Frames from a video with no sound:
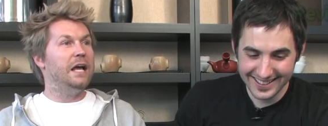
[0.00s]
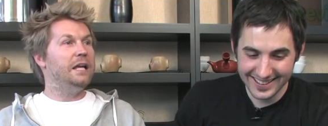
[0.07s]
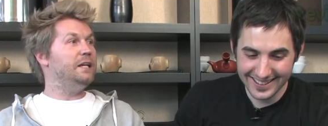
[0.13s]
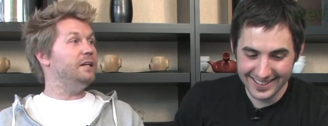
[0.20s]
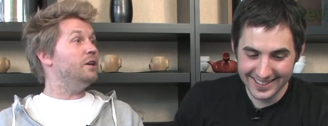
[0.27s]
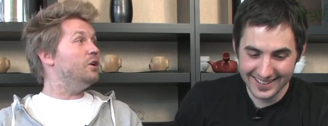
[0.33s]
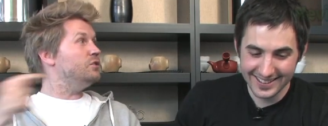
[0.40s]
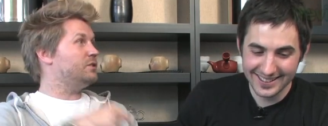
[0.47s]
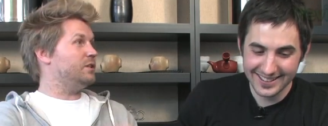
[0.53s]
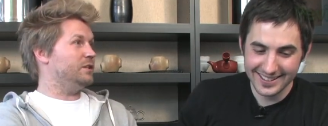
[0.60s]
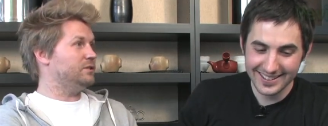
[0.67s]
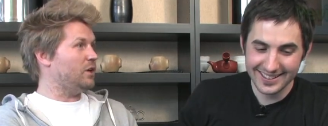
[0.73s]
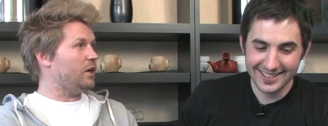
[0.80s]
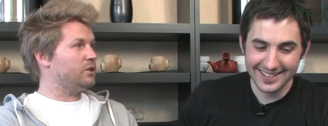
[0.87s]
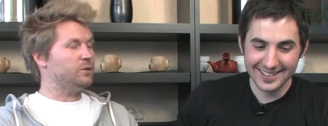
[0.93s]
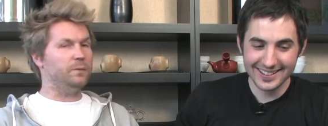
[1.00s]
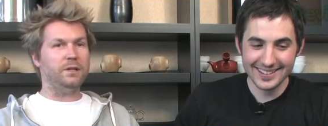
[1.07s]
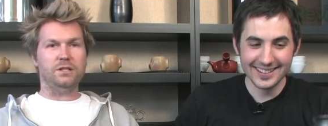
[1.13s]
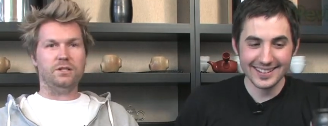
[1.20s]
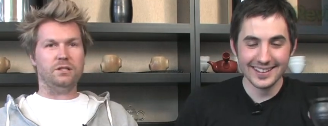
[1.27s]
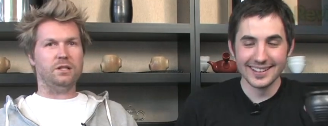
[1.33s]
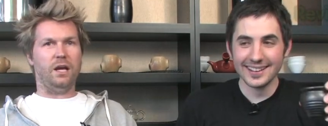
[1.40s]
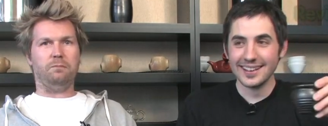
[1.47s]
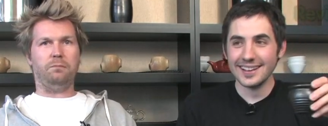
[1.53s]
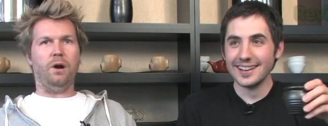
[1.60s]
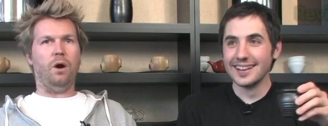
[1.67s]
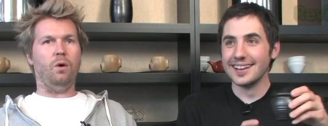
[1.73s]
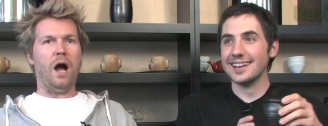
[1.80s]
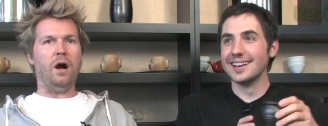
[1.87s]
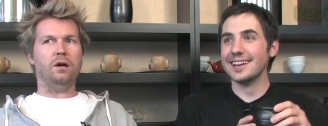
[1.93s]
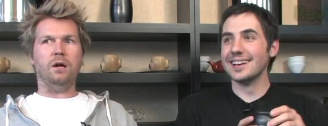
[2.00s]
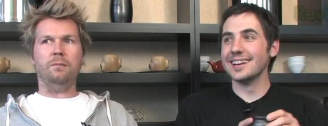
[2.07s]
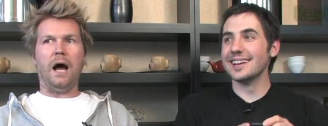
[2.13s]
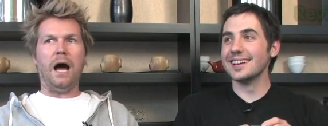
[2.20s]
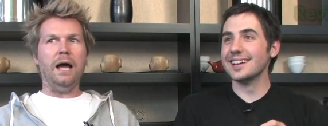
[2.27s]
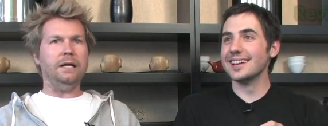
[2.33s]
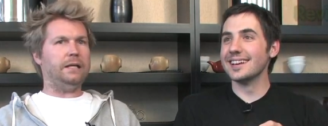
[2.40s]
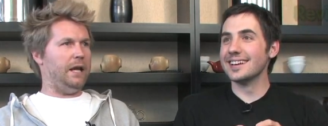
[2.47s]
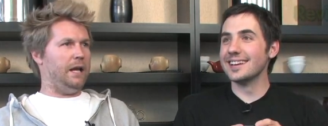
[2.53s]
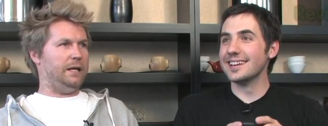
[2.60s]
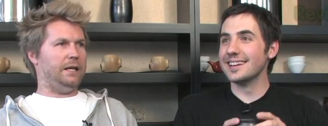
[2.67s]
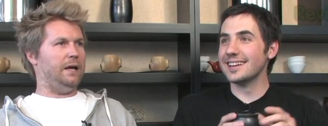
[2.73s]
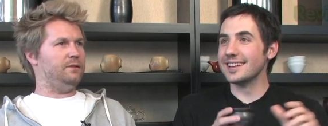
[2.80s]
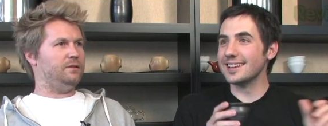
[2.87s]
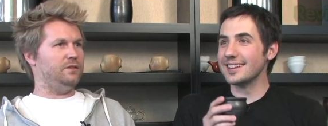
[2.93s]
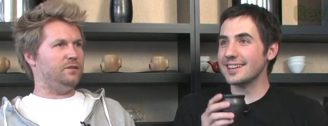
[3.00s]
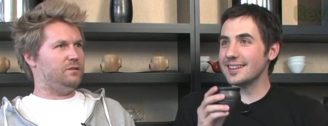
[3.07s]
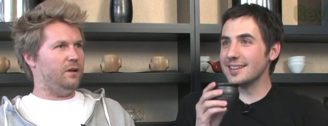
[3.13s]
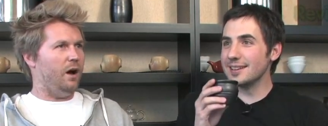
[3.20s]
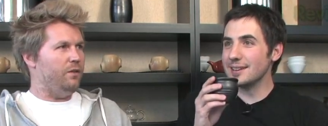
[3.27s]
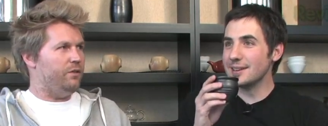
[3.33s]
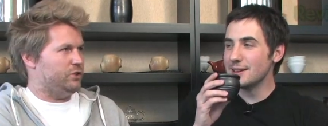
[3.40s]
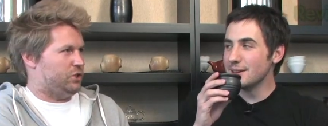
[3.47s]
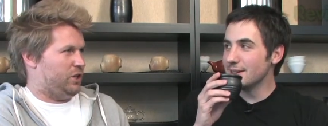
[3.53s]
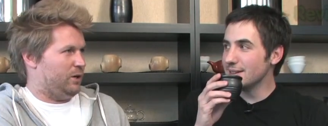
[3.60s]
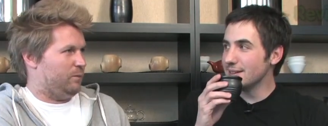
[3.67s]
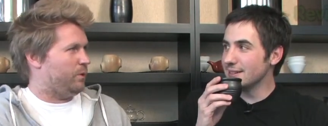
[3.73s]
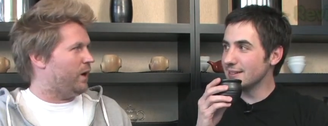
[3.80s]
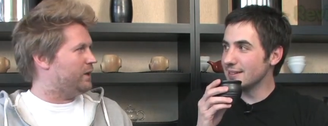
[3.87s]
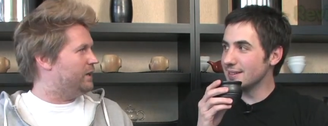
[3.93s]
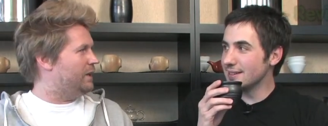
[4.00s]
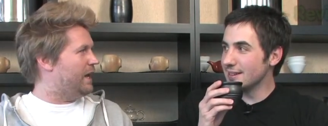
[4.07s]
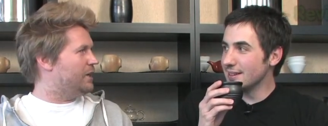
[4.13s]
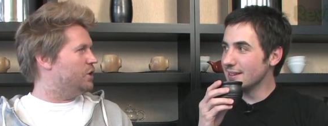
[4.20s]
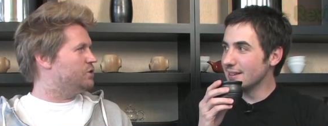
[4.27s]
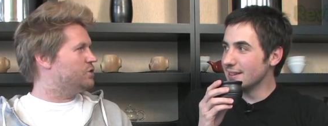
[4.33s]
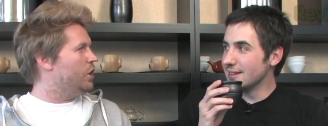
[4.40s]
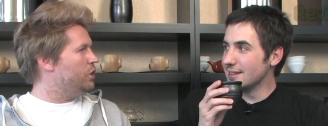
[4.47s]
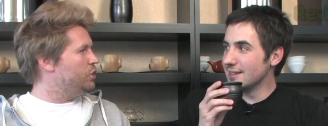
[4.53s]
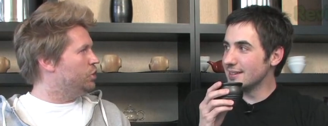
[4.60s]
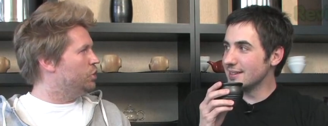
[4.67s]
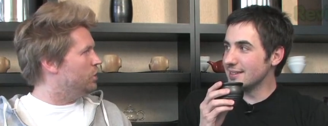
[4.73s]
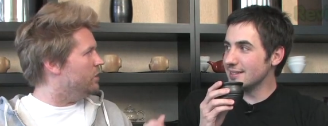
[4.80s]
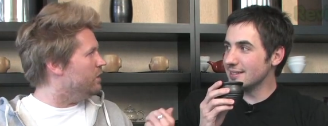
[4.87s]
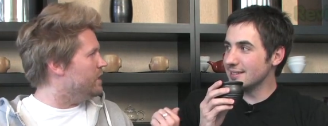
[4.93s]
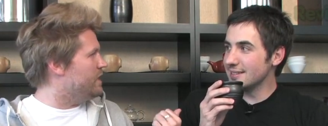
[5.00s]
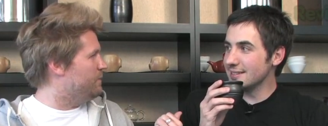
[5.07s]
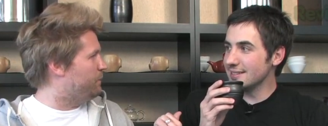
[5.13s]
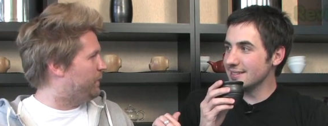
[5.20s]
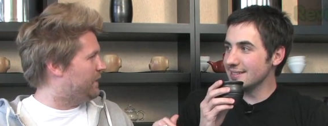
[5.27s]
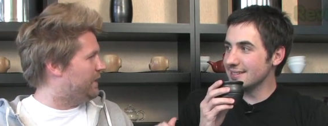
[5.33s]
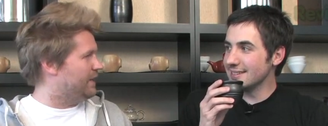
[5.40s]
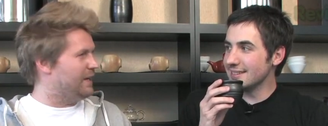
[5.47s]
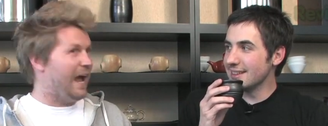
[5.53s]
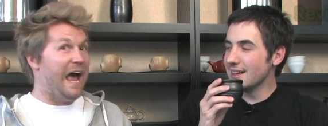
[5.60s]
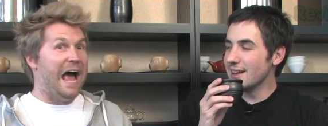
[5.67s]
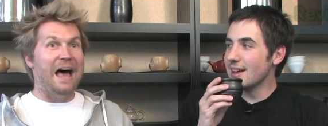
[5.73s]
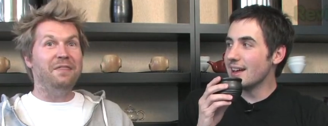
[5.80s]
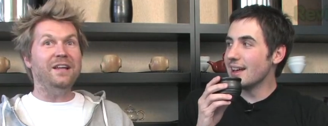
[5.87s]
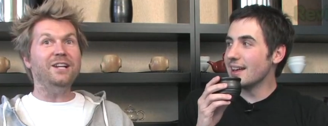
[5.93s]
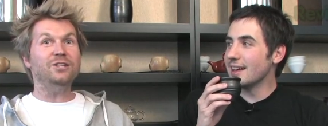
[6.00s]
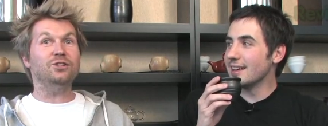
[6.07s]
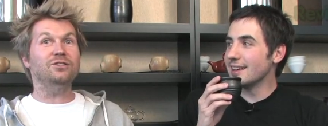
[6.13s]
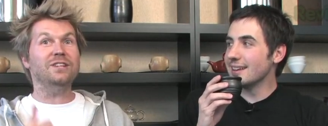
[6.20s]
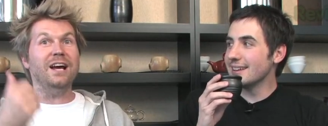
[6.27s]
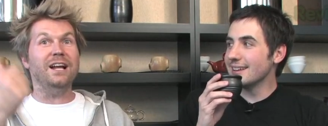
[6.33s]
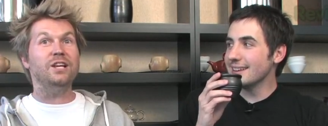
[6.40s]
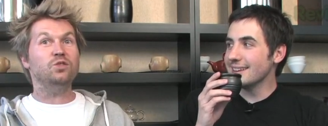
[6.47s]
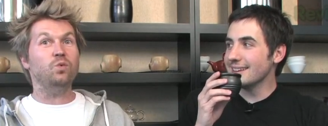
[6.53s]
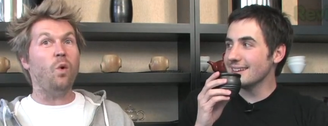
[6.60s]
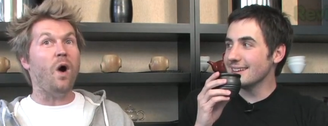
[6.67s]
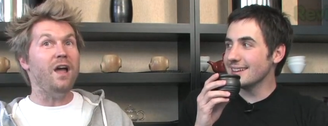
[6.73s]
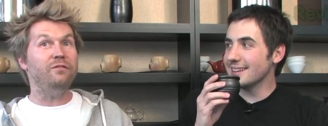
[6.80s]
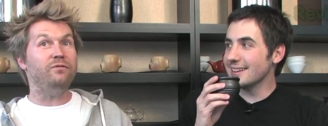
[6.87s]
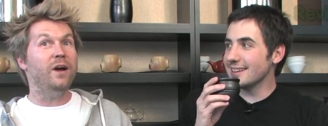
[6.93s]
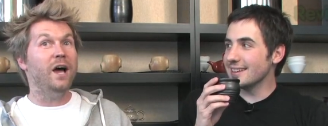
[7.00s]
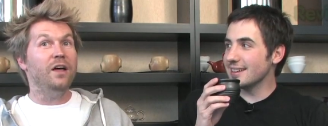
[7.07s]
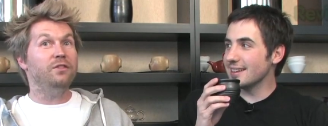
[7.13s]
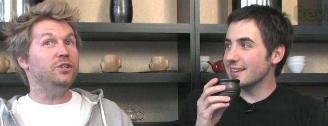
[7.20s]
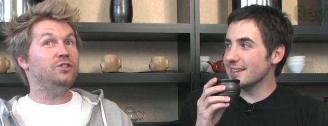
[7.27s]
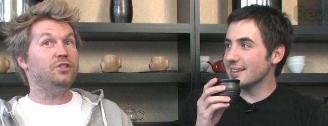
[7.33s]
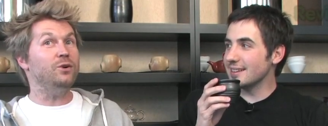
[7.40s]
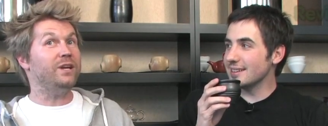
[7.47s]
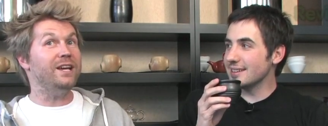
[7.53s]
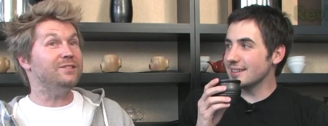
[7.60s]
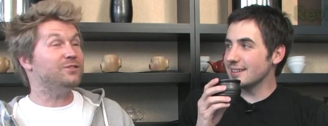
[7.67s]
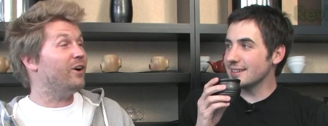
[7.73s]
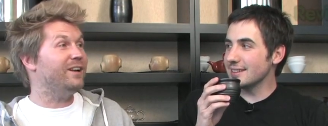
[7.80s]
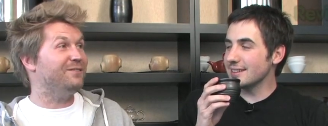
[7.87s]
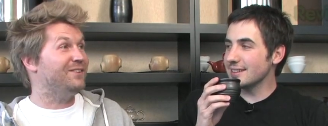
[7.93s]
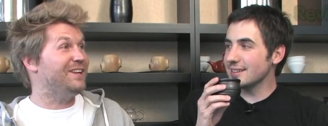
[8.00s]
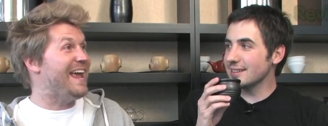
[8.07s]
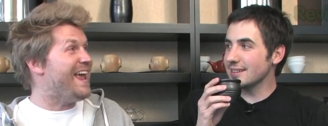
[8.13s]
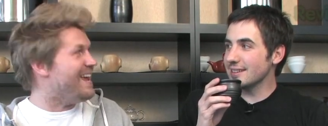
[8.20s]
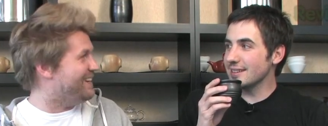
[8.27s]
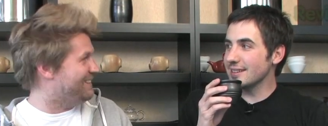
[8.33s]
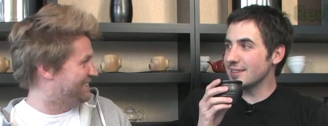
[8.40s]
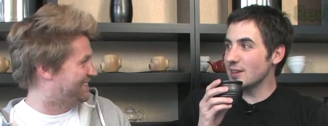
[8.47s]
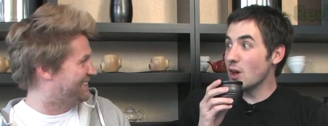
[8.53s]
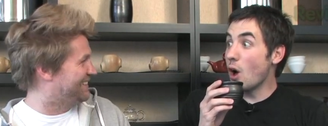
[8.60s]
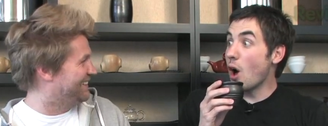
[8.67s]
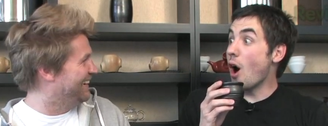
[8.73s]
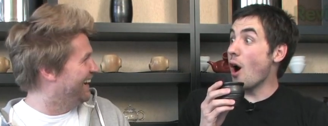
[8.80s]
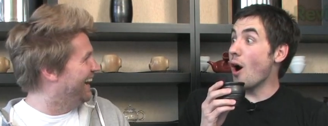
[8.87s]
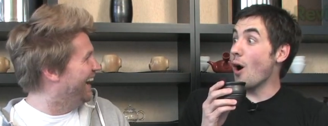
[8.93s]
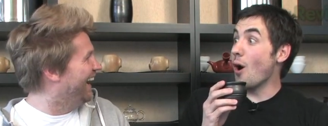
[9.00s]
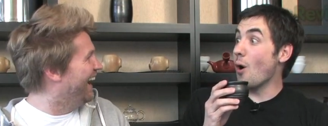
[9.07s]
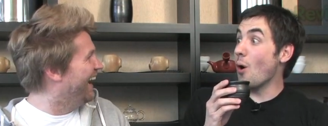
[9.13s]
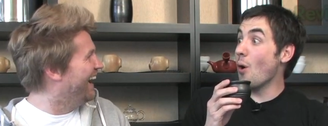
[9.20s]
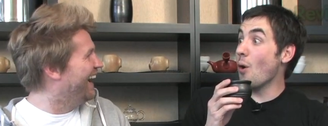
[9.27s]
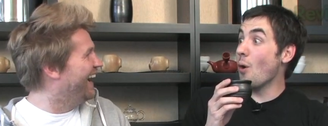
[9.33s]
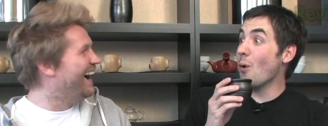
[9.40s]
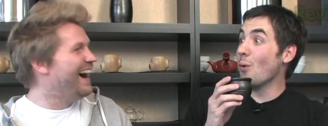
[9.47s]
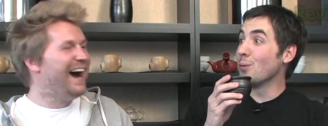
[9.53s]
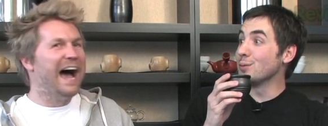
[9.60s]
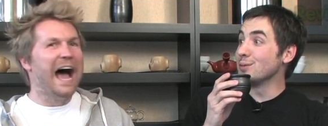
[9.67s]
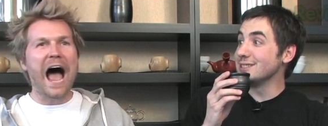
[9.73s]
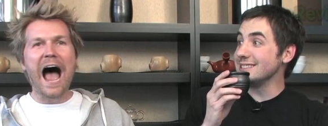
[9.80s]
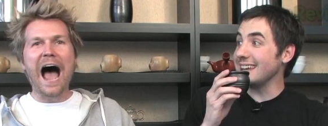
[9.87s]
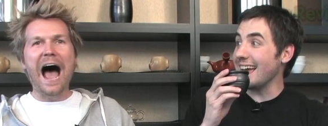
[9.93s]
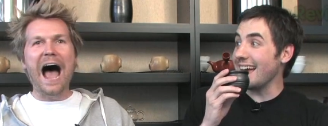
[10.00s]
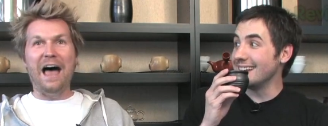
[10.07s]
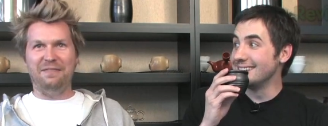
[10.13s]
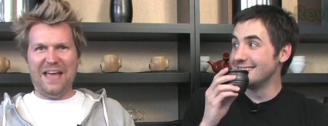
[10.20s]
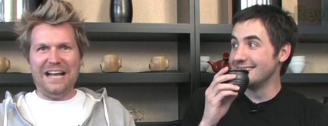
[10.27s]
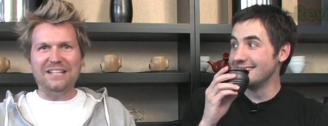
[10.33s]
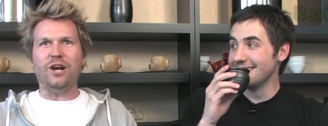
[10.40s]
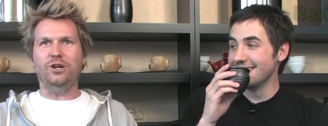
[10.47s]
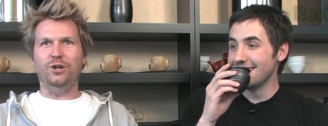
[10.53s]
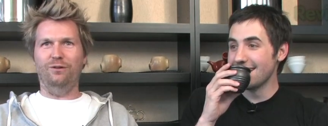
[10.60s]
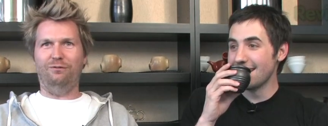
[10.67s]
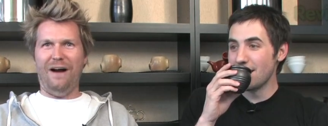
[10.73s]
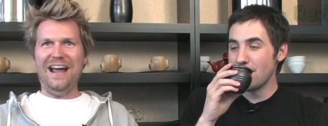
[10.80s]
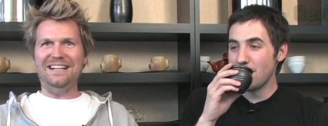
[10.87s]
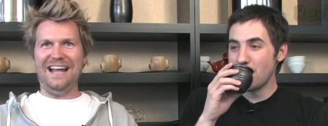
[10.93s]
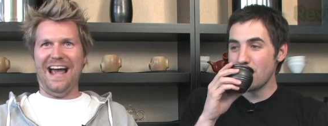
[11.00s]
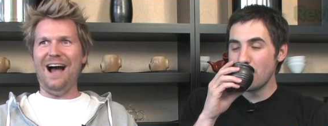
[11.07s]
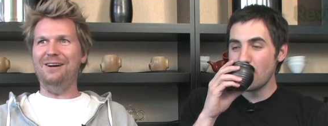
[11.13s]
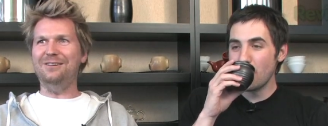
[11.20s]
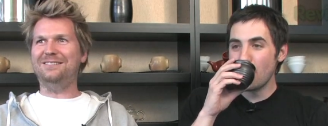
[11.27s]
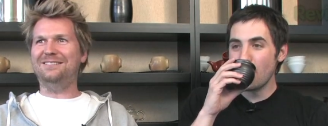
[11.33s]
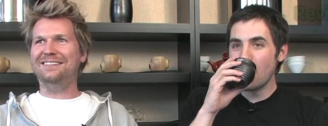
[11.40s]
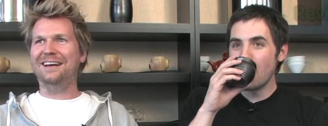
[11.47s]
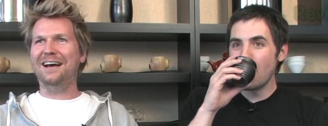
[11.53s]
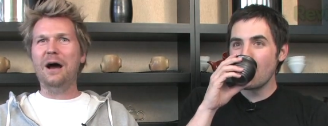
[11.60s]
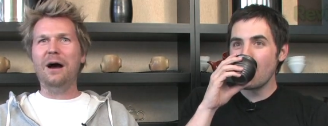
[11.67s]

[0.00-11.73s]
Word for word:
Speaker 1: He goes to the doctor because he's like, bro, how come I can't get this other chick pregnant? And goes, you're impotent. And then it turns out his wife, the 2 kids aren't even his. Oh. And that's how you find out?